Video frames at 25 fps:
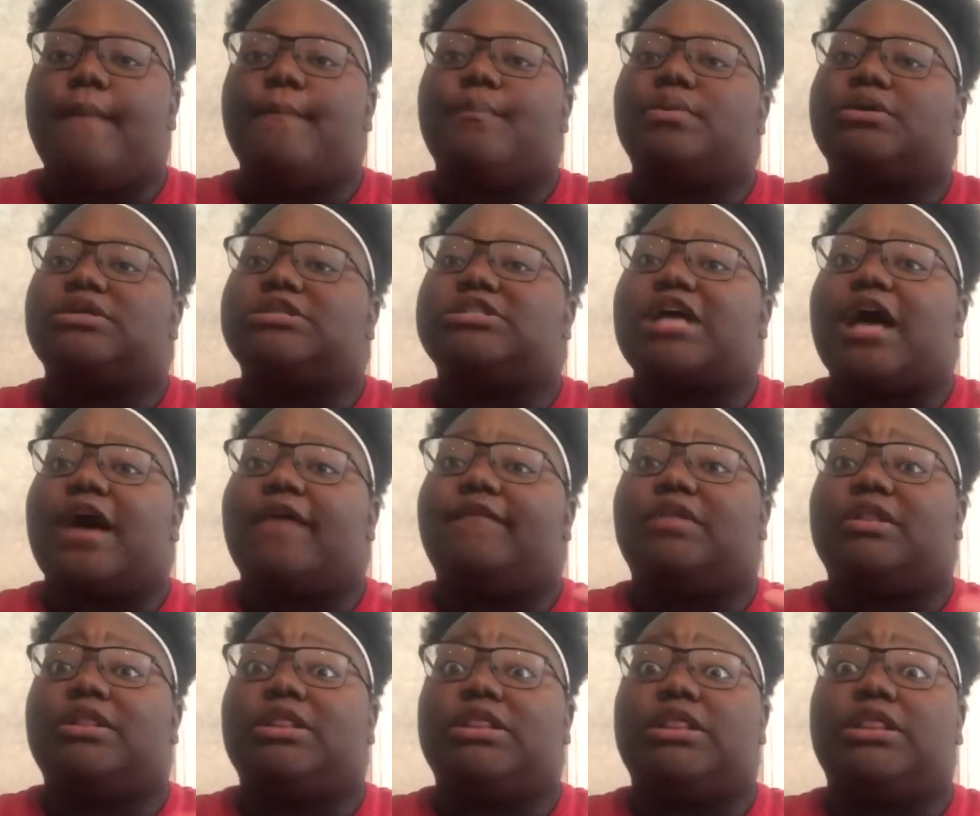because i
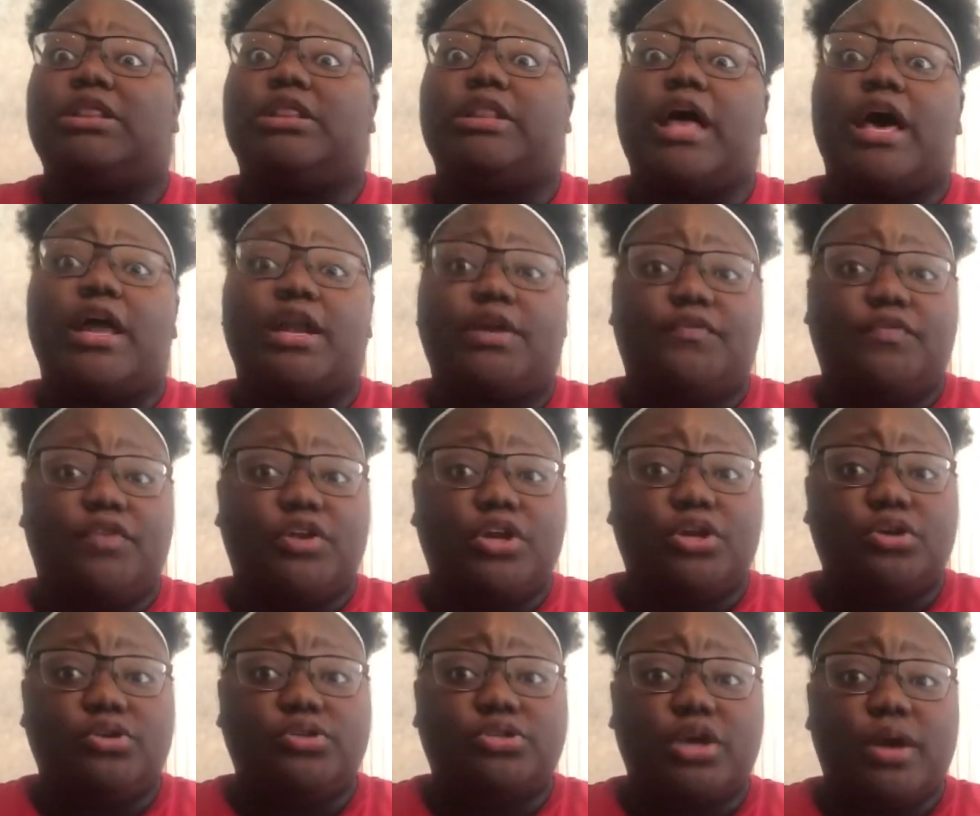have a lot of
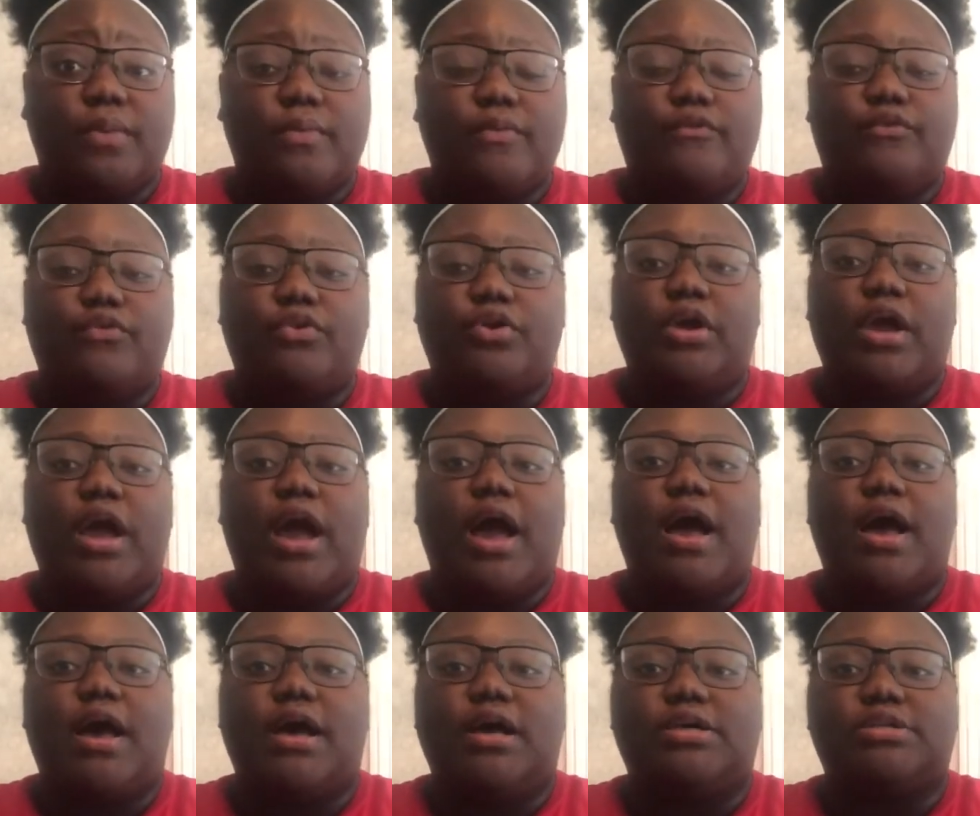videos coming for you
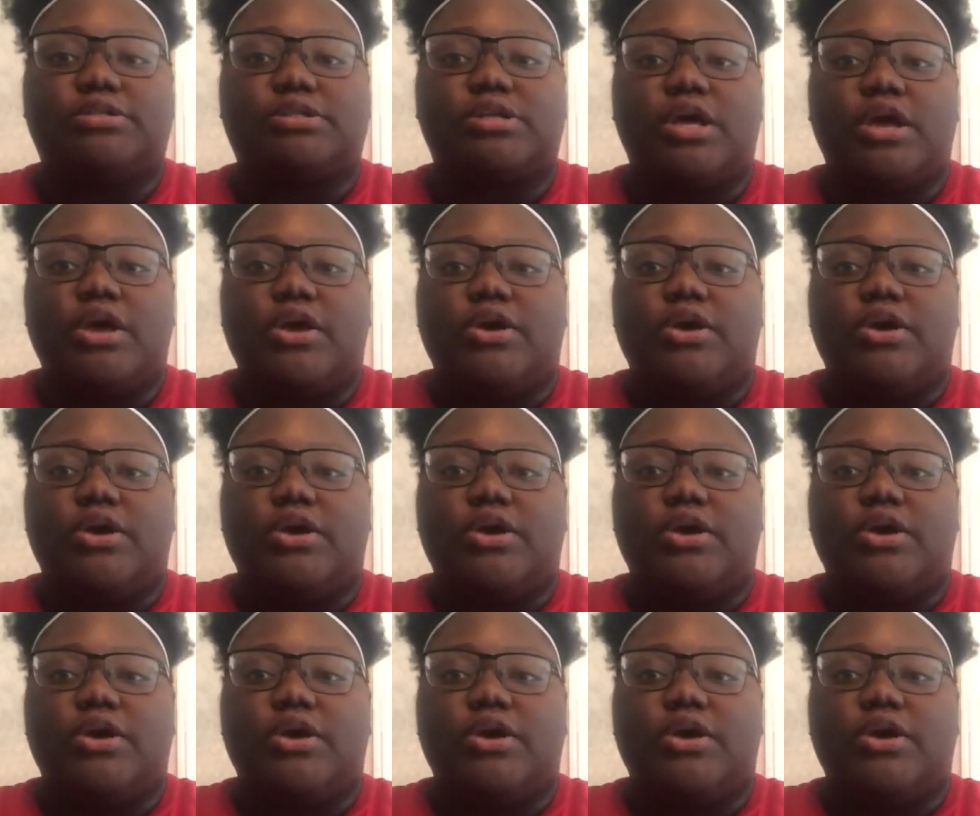guys